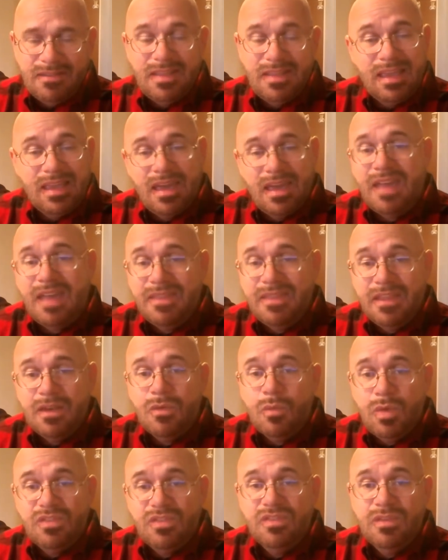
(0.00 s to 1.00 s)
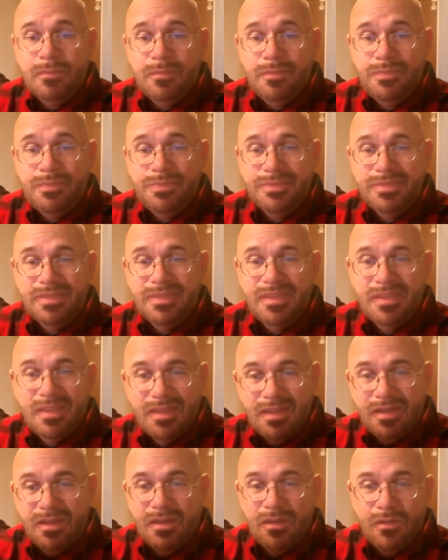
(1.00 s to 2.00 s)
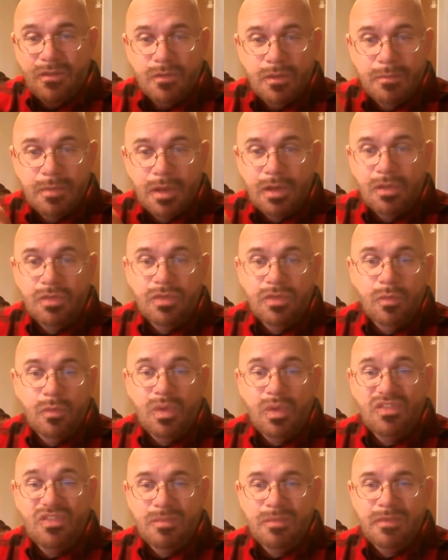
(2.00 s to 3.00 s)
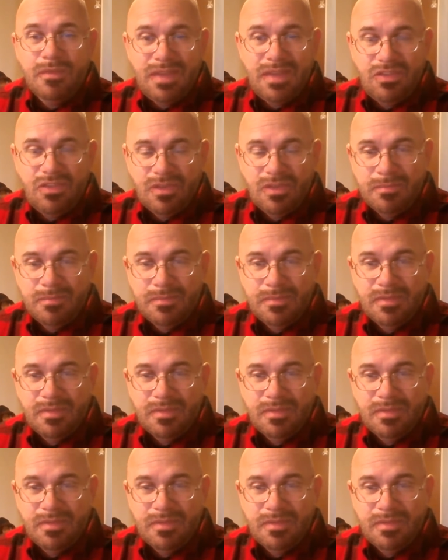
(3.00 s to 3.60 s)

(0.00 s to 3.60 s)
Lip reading: that got their wisdom from the wisdom of Egypt.